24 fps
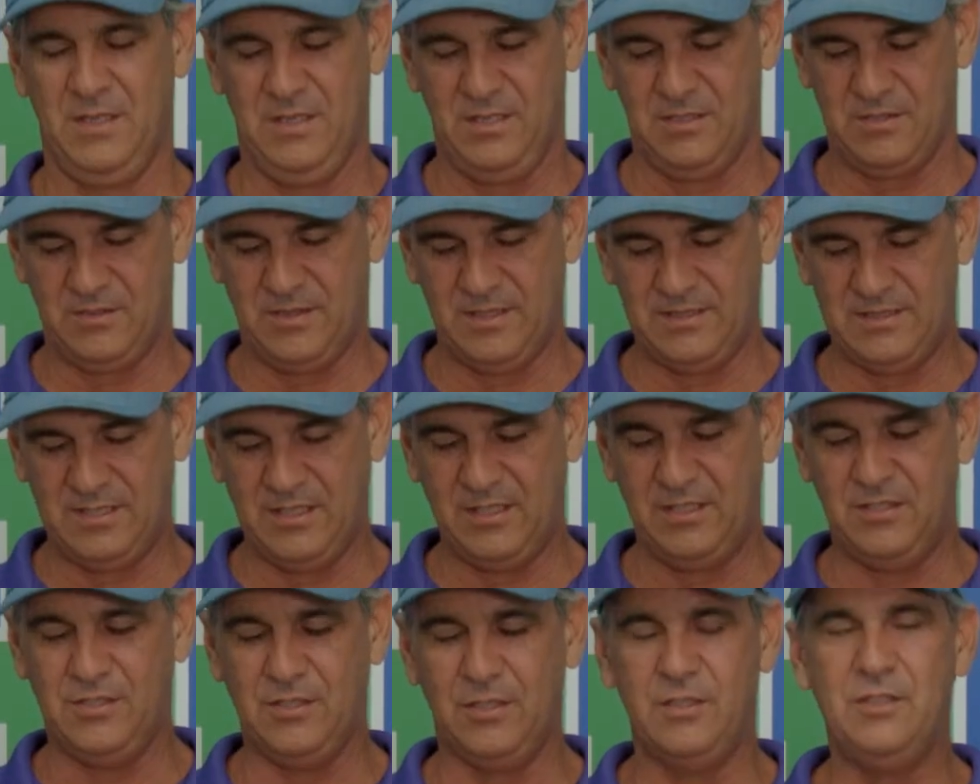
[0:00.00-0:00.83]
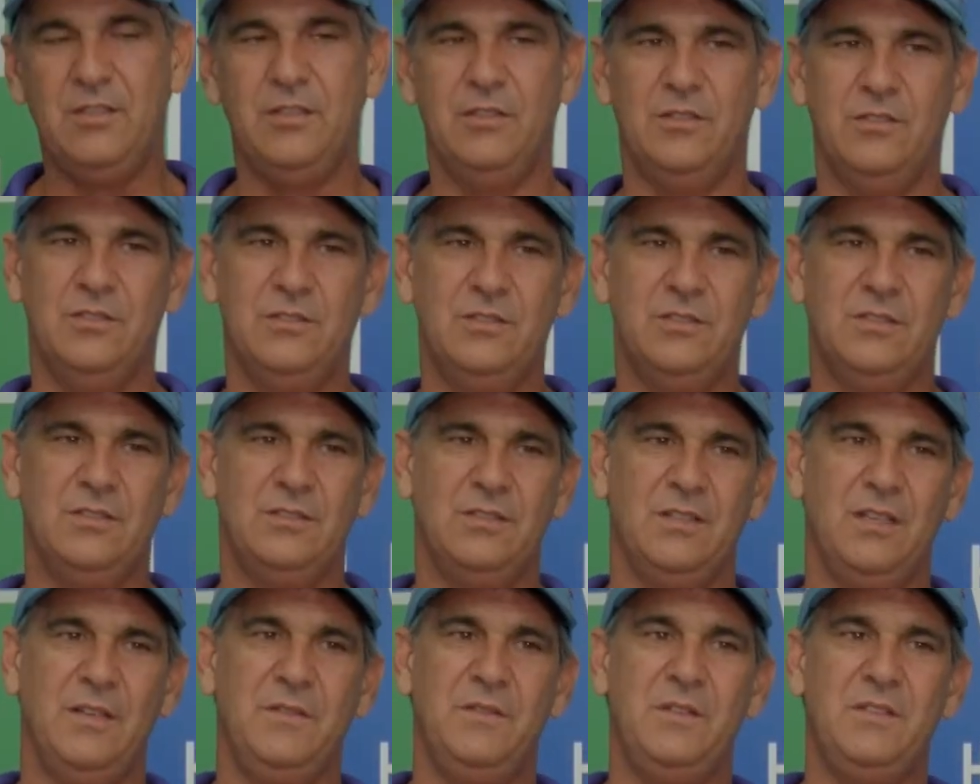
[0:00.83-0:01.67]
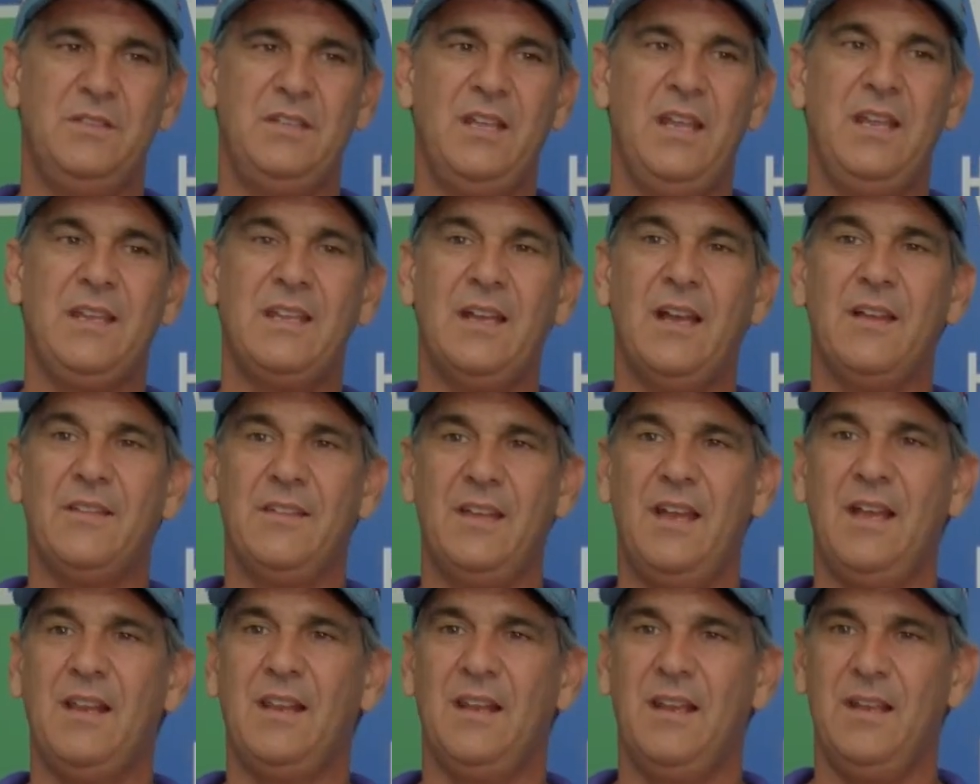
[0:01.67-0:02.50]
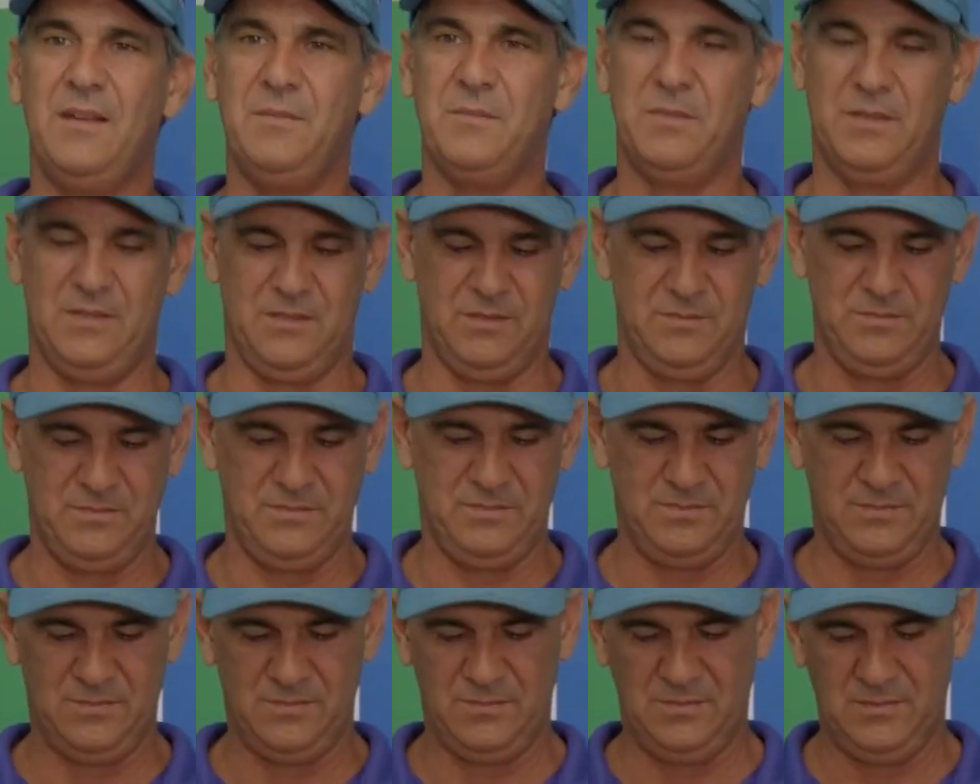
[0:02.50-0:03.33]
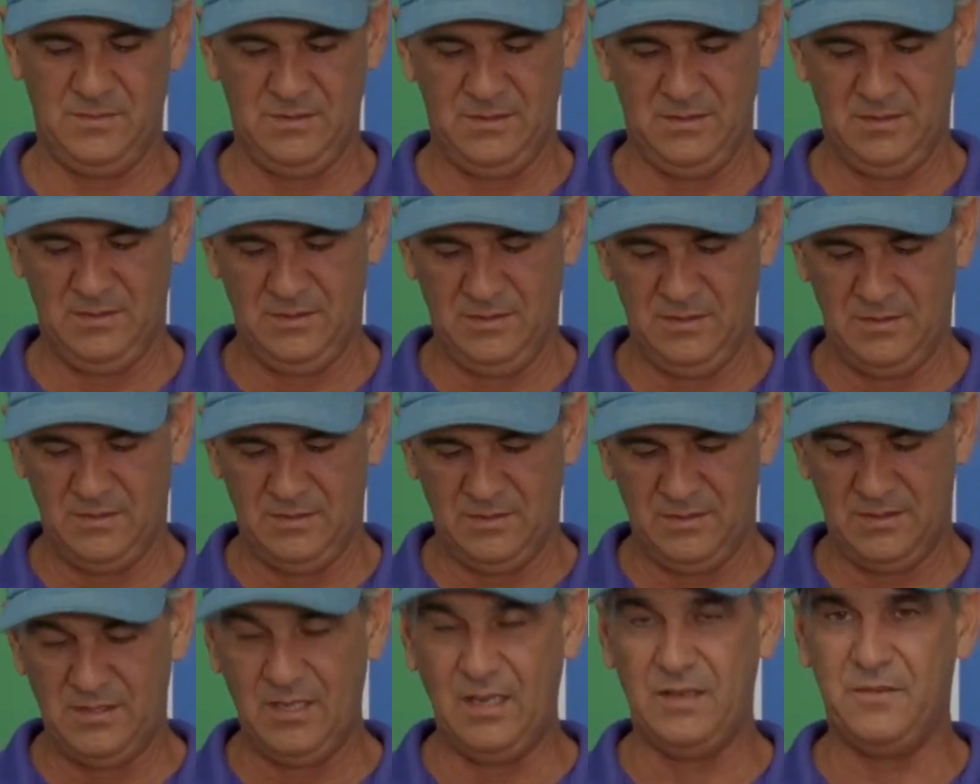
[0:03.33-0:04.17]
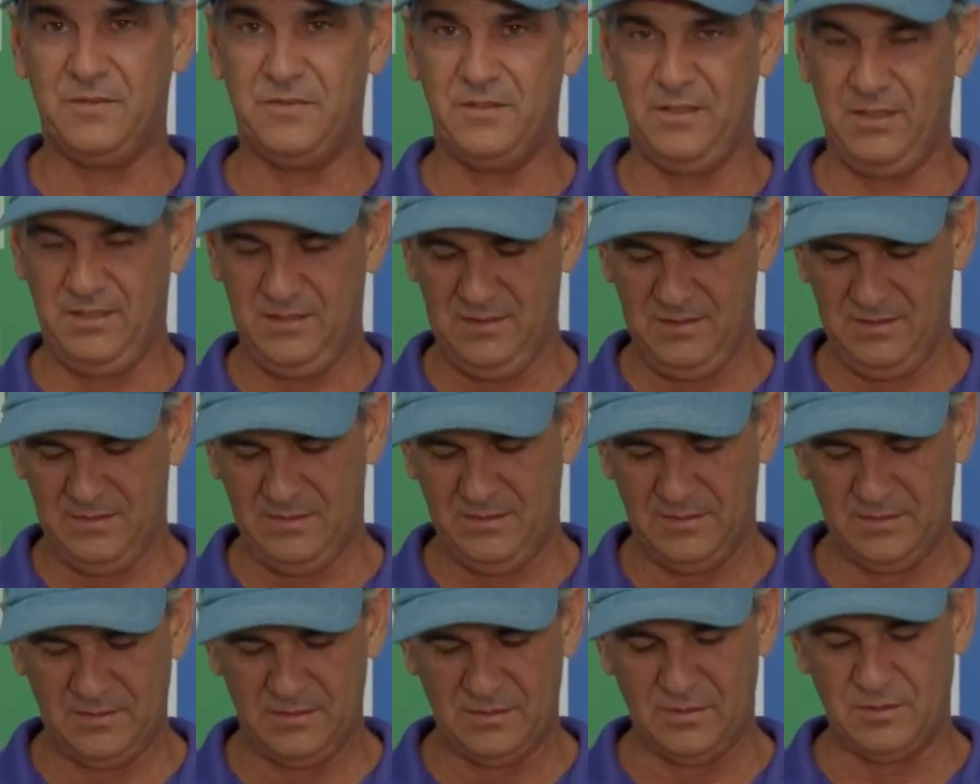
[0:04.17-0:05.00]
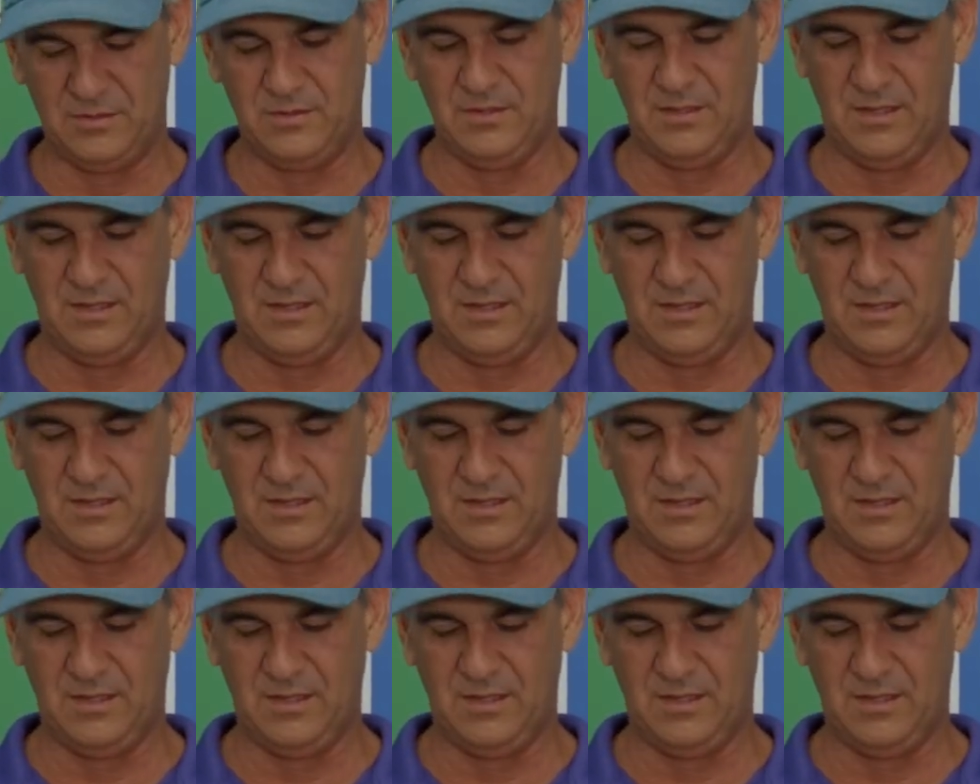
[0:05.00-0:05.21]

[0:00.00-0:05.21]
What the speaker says: So I say, good news, if you take out that light bulb safely, turn the